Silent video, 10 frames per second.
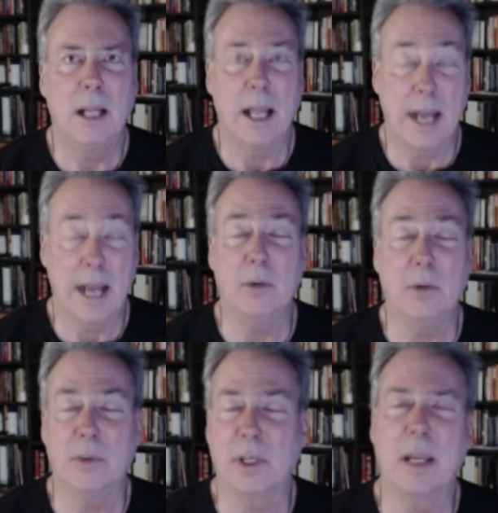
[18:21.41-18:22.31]
it has to
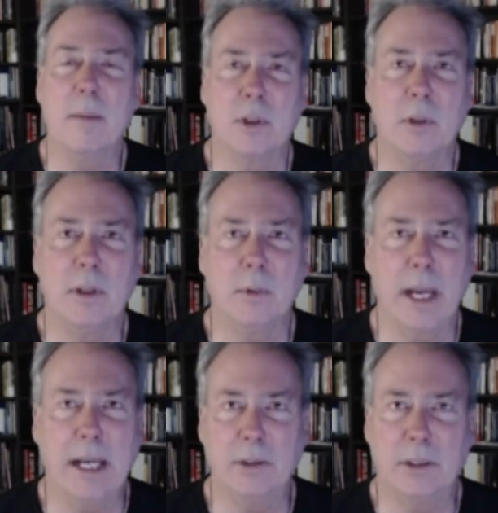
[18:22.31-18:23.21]
do with the chemistry of the
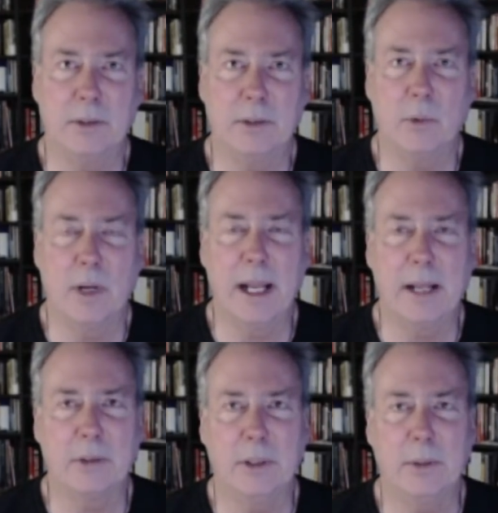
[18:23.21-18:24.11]
reagent is what it
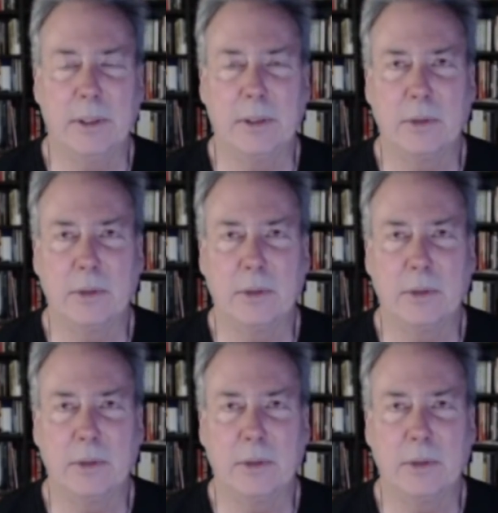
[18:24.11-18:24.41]
has to do with.